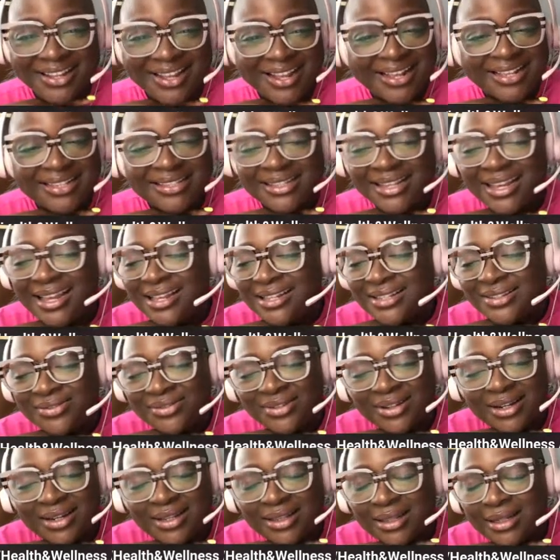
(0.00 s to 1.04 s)
It's
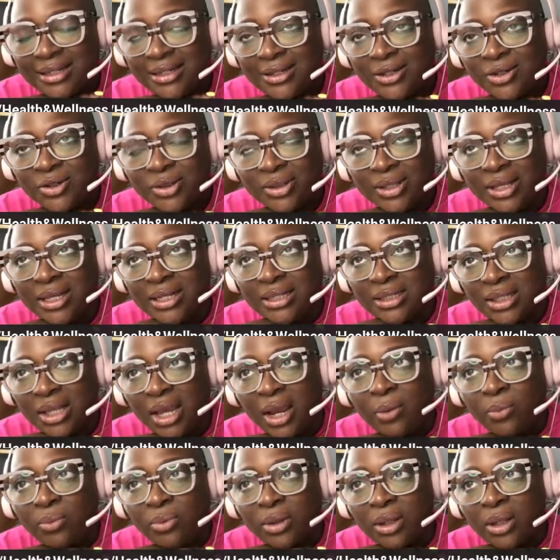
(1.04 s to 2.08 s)
really the little things. So
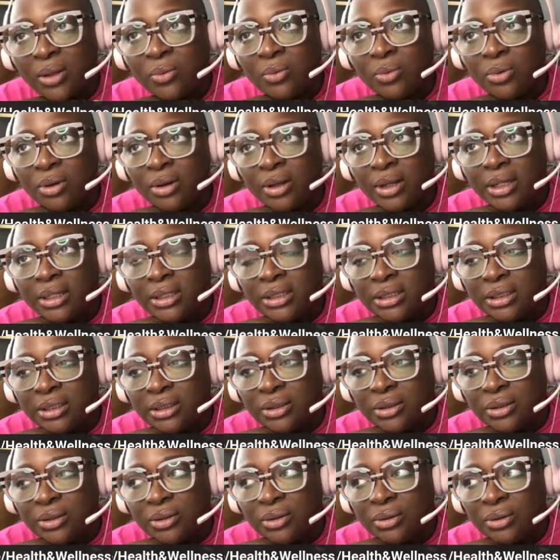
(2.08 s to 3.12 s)
I really want
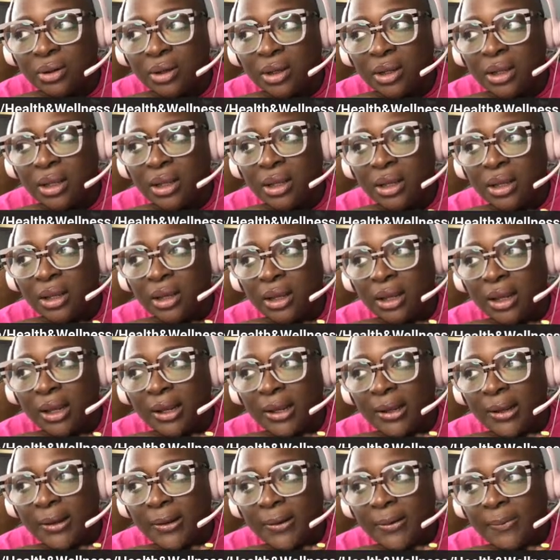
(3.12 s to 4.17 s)
to
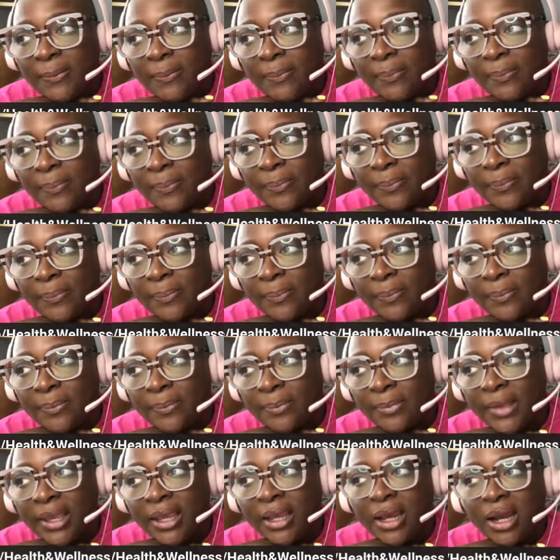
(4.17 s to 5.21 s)
um
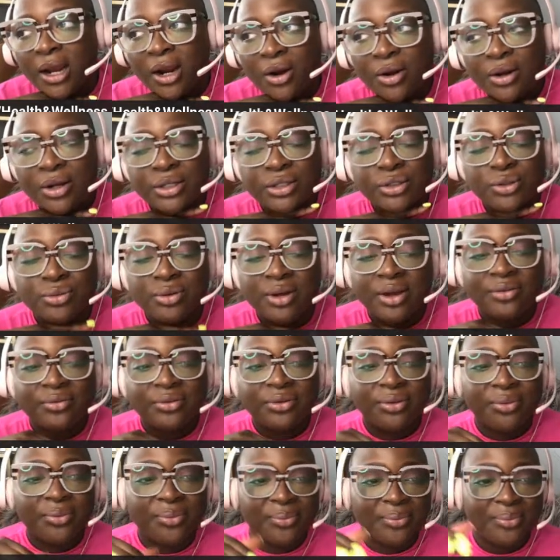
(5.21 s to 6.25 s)
encourage
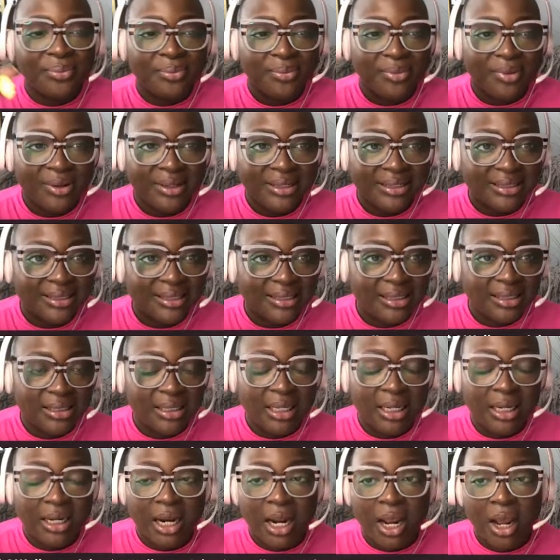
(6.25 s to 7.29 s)
whoever is
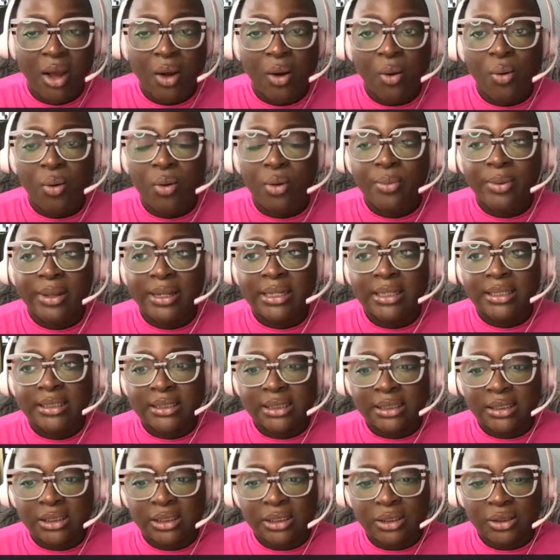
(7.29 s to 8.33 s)
listening now or may
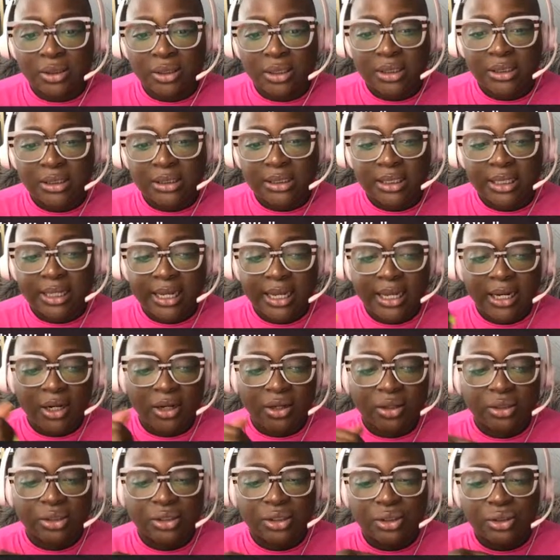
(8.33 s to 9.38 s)
listen to this
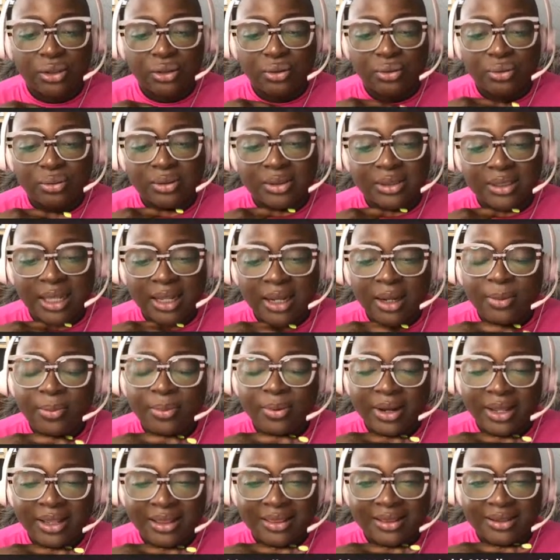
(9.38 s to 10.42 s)
later to
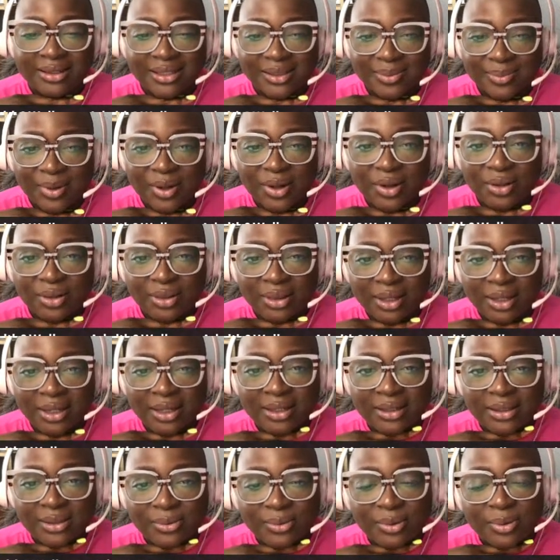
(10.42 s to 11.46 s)
celebrate the small
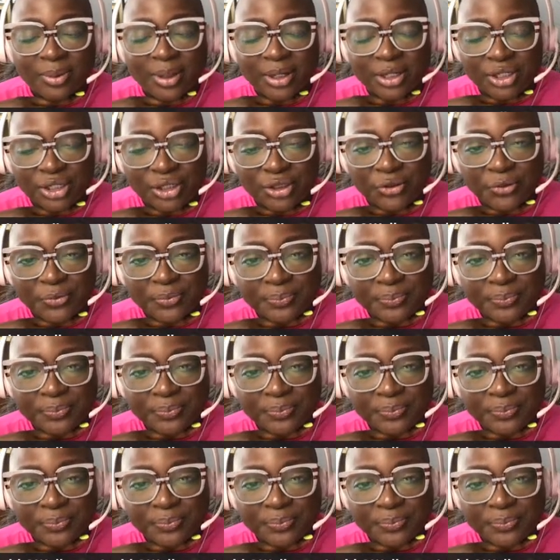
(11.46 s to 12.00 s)
things. What about you?